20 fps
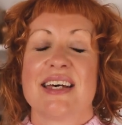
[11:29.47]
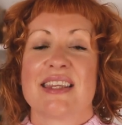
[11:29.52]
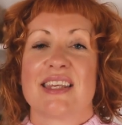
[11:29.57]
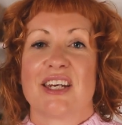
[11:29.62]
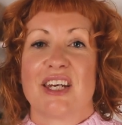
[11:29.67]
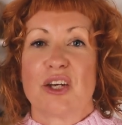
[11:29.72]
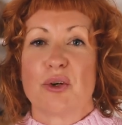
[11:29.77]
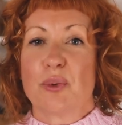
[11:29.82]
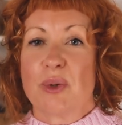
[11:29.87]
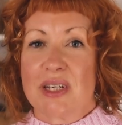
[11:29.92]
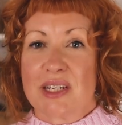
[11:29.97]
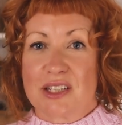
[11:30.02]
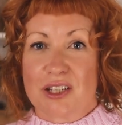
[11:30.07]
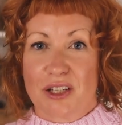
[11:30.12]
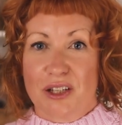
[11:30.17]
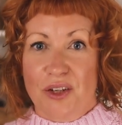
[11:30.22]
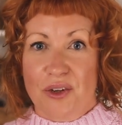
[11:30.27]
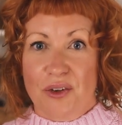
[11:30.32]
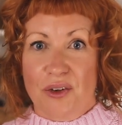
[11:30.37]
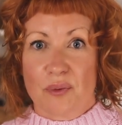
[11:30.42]
that you need
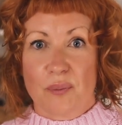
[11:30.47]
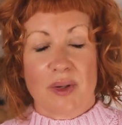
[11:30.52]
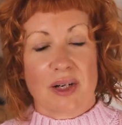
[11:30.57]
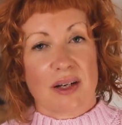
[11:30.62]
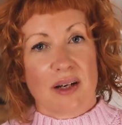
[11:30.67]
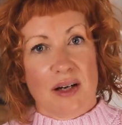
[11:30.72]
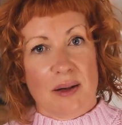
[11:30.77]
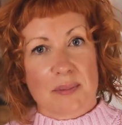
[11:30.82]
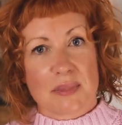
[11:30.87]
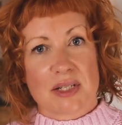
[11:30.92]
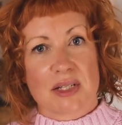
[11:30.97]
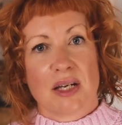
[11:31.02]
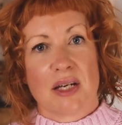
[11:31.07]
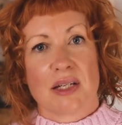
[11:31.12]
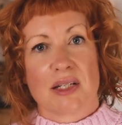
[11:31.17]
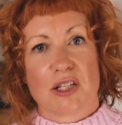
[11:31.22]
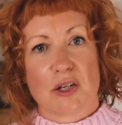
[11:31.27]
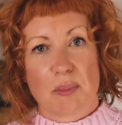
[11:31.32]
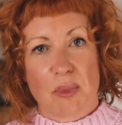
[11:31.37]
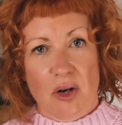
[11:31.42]
to learn when it comes
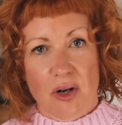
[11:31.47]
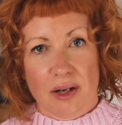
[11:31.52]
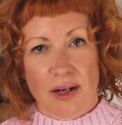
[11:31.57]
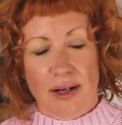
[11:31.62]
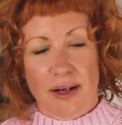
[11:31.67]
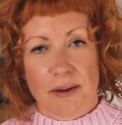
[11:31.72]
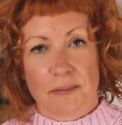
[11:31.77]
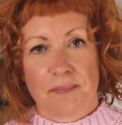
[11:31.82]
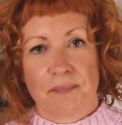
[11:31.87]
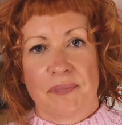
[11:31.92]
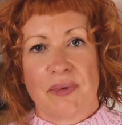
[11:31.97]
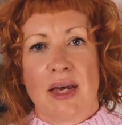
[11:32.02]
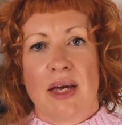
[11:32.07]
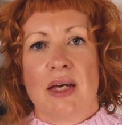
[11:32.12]
to marketing.